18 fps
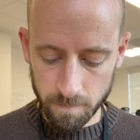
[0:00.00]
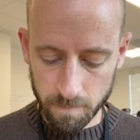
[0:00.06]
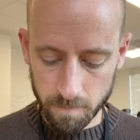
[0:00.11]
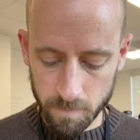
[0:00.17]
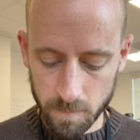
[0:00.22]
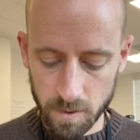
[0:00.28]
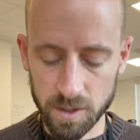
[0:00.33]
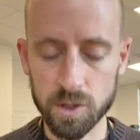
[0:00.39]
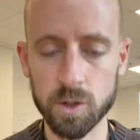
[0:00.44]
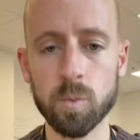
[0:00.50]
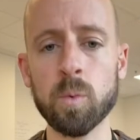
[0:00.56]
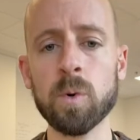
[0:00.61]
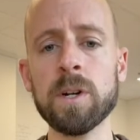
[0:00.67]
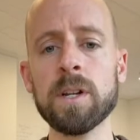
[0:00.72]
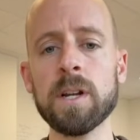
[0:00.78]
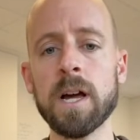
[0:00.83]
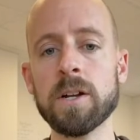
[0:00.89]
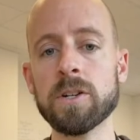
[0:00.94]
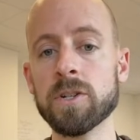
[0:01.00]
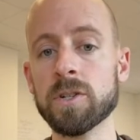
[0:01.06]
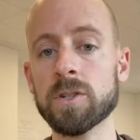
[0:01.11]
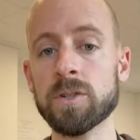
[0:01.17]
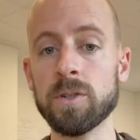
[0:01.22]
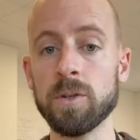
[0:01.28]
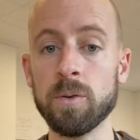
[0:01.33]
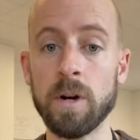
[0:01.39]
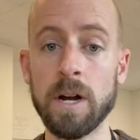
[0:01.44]
right, so what did I just
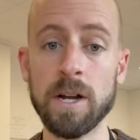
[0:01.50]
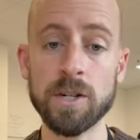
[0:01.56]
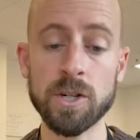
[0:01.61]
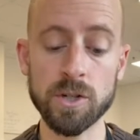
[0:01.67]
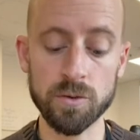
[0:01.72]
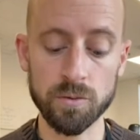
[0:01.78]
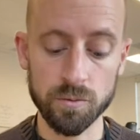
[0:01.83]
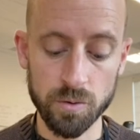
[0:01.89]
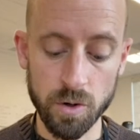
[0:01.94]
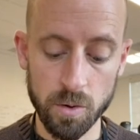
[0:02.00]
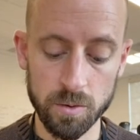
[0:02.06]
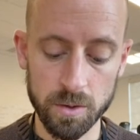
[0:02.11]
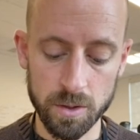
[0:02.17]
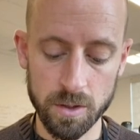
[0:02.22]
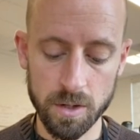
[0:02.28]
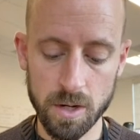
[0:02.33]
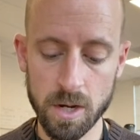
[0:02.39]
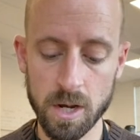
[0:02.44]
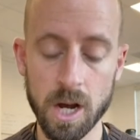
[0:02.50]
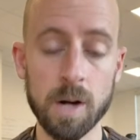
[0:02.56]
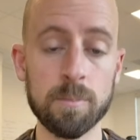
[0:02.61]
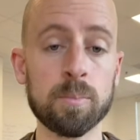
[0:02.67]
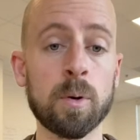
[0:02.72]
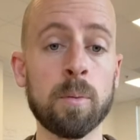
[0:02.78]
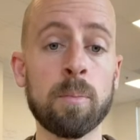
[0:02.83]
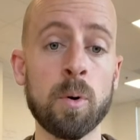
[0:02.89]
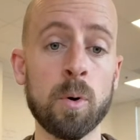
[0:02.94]
do? I just wrote a
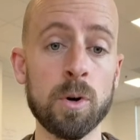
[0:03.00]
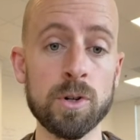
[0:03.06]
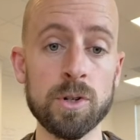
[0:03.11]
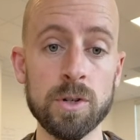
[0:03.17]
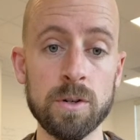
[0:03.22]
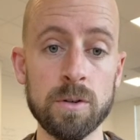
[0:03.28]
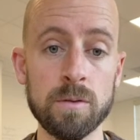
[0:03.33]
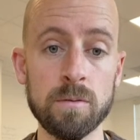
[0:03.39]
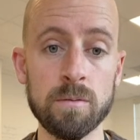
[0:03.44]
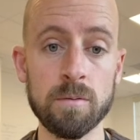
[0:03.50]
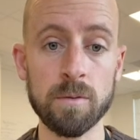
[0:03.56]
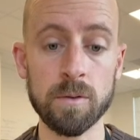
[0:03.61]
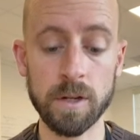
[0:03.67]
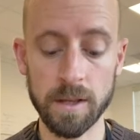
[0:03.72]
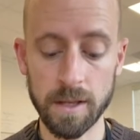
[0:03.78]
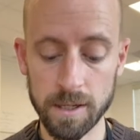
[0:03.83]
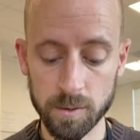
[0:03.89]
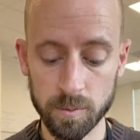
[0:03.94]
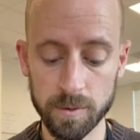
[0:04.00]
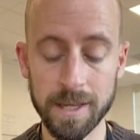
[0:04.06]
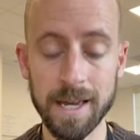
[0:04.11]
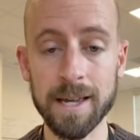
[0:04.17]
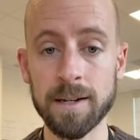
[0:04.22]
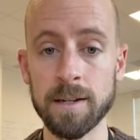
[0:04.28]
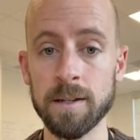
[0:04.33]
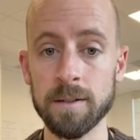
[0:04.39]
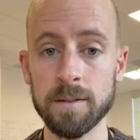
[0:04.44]
proportion. Okay, that's what
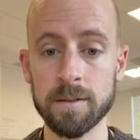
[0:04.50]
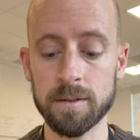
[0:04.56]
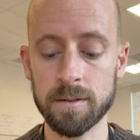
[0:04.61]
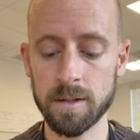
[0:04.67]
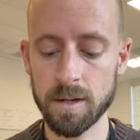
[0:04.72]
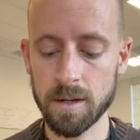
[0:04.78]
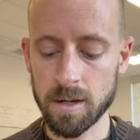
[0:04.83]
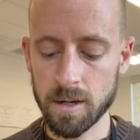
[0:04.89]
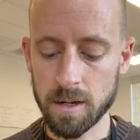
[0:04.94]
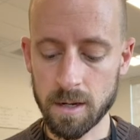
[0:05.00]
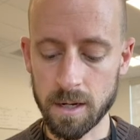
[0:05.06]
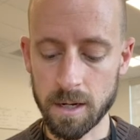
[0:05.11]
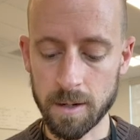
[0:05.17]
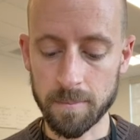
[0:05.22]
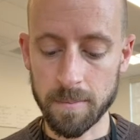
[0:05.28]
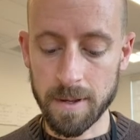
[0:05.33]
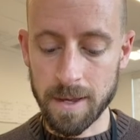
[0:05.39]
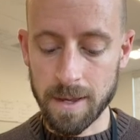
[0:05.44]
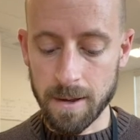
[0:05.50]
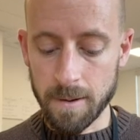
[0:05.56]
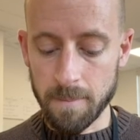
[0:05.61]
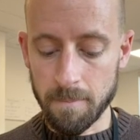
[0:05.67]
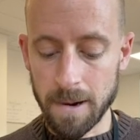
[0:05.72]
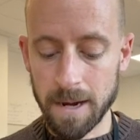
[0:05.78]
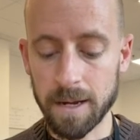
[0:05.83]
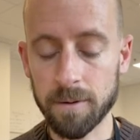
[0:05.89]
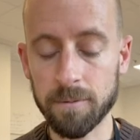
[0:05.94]
that is.
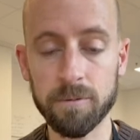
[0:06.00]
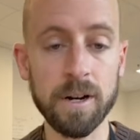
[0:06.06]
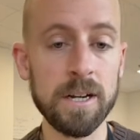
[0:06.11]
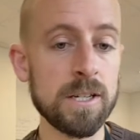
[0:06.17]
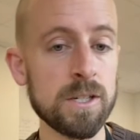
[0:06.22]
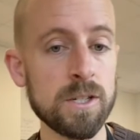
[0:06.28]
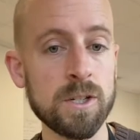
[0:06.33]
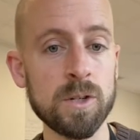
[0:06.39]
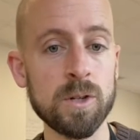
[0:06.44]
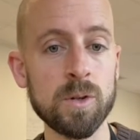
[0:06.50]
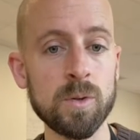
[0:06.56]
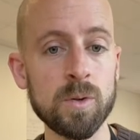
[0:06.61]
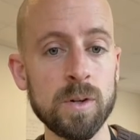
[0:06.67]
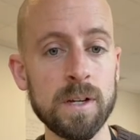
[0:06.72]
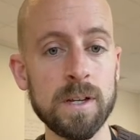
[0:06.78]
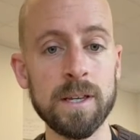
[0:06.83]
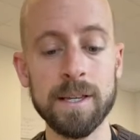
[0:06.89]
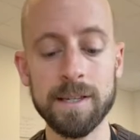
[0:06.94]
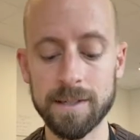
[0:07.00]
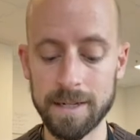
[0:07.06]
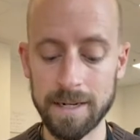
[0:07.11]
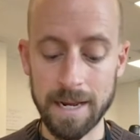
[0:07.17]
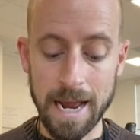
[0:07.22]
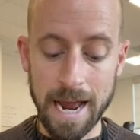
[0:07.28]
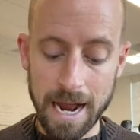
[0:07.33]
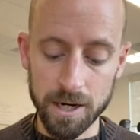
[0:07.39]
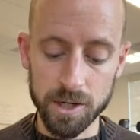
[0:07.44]
My advice to you is
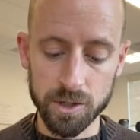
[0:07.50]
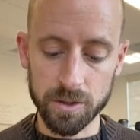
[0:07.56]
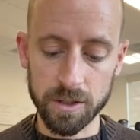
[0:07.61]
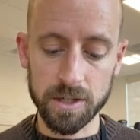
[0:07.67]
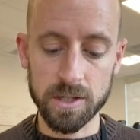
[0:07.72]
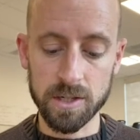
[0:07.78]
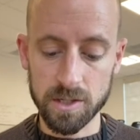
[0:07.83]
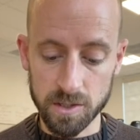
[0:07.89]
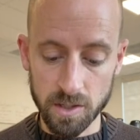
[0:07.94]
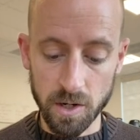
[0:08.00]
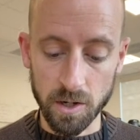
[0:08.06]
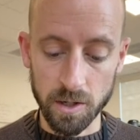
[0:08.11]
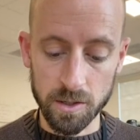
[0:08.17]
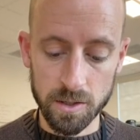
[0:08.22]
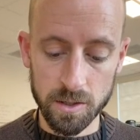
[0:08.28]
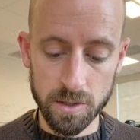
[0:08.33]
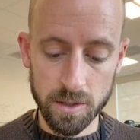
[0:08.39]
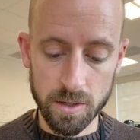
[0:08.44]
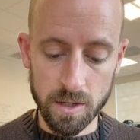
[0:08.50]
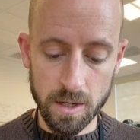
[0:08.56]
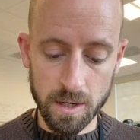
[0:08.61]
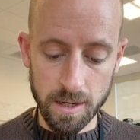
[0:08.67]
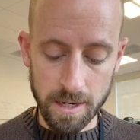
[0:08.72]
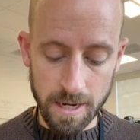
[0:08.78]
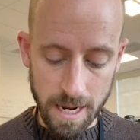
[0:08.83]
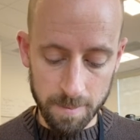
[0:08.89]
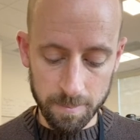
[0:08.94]
to actually start
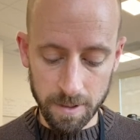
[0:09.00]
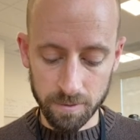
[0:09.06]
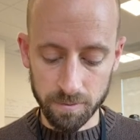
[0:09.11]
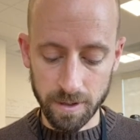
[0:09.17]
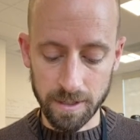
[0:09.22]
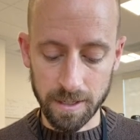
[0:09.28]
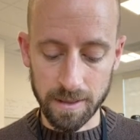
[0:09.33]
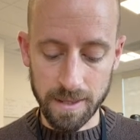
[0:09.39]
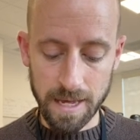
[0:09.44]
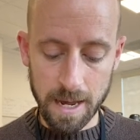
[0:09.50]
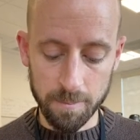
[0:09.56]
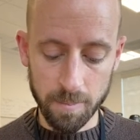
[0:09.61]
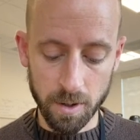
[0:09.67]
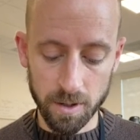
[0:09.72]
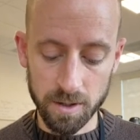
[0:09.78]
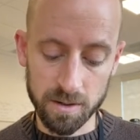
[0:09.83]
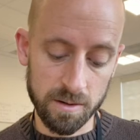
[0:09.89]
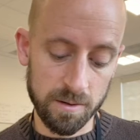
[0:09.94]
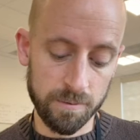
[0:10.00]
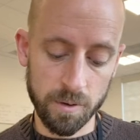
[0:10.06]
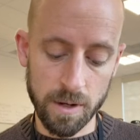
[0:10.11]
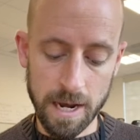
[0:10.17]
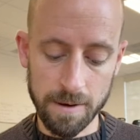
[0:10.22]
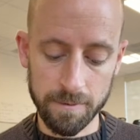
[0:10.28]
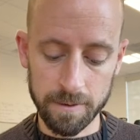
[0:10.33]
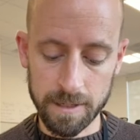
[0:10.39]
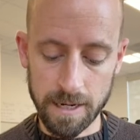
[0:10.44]
not by writing that part. If you
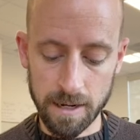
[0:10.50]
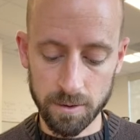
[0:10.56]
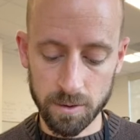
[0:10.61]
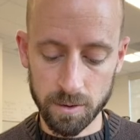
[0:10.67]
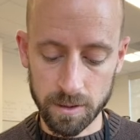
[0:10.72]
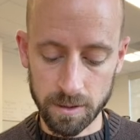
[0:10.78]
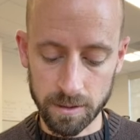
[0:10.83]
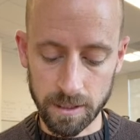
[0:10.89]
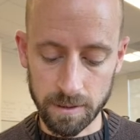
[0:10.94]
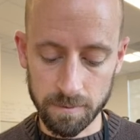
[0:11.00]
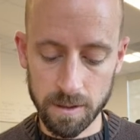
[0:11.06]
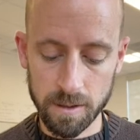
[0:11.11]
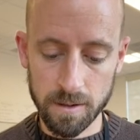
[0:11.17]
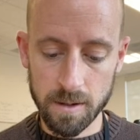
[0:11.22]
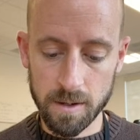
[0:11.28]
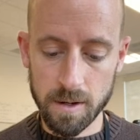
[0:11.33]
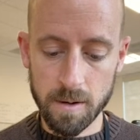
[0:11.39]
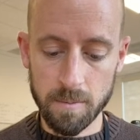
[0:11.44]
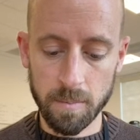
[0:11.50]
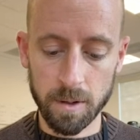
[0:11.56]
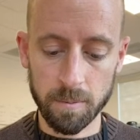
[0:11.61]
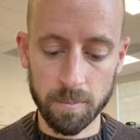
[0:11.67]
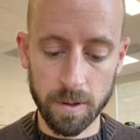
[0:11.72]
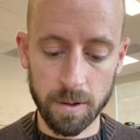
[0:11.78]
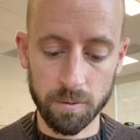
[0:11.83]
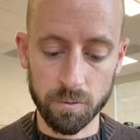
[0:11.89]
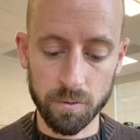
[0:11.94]
have it down, you can leave it,
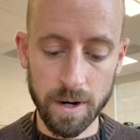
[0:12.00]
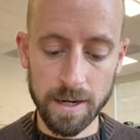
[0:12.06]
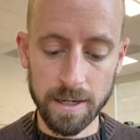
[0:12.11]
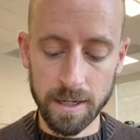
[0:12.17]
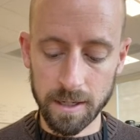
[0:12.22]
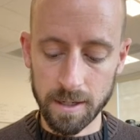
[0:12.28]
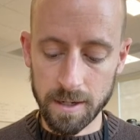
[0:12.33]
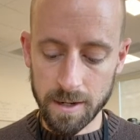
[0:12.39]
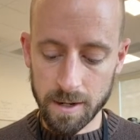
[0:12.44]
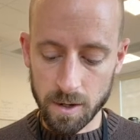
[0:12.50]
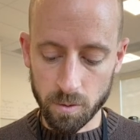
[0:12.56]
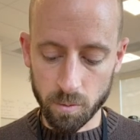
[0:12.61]
but by writing